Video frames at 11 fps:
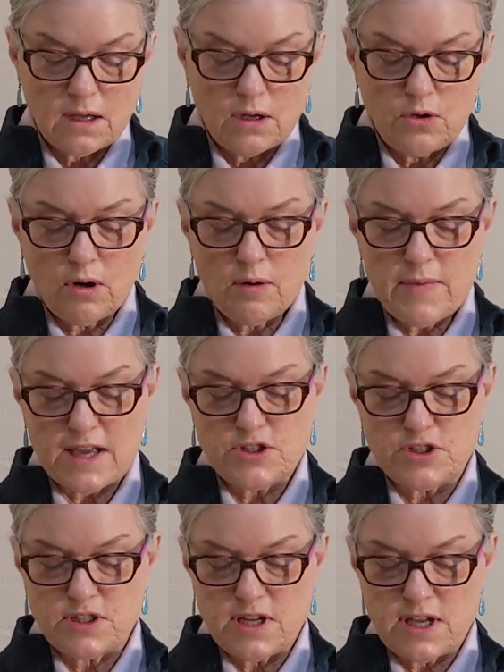Your
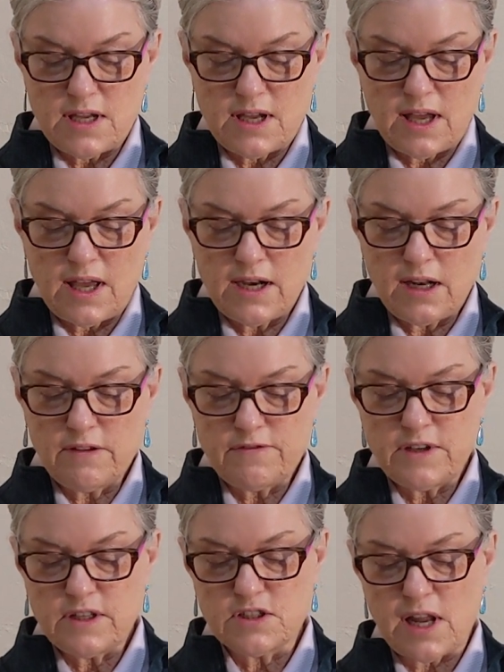Majesty, an
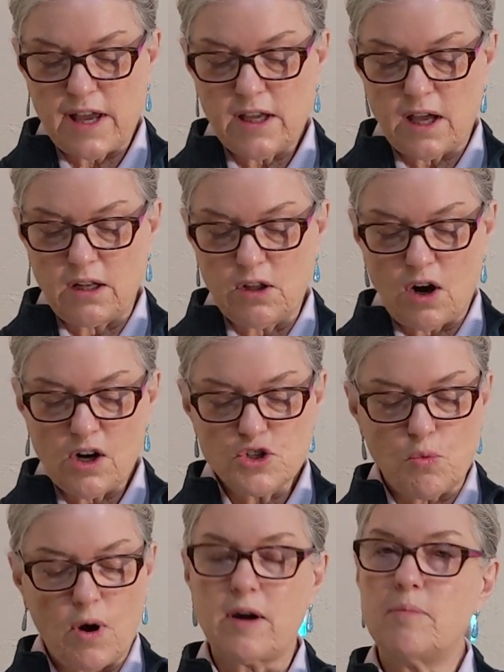elephant is like a large
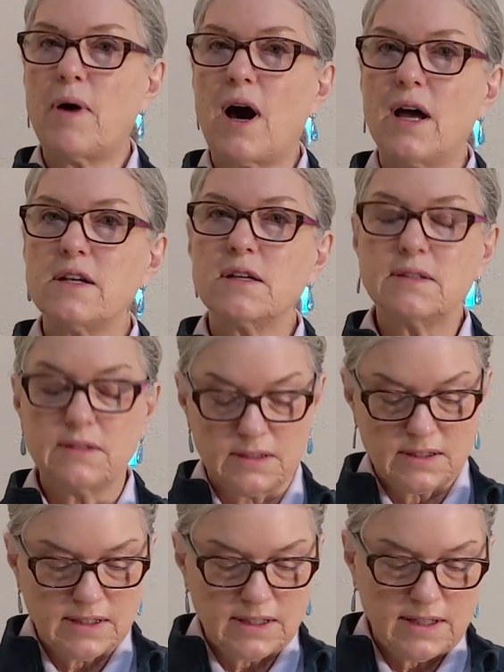water pot,
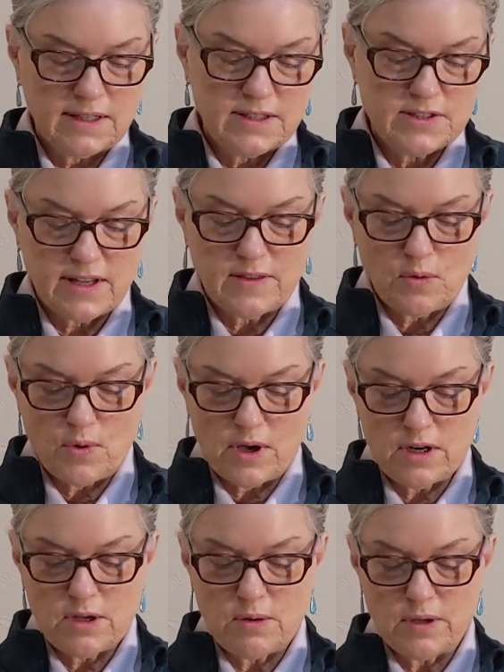said the
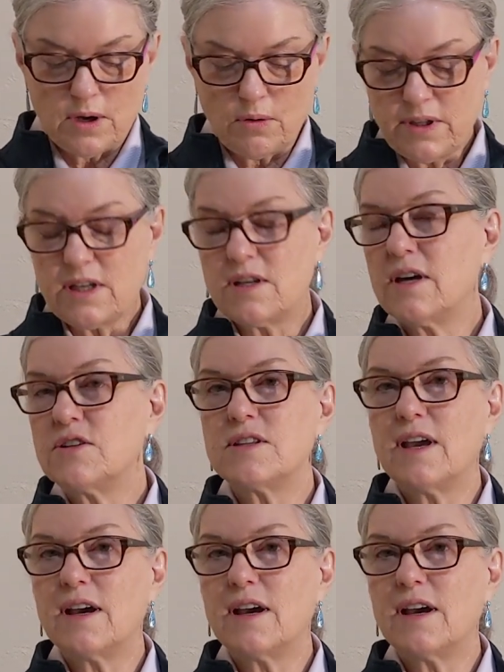one who had only touched the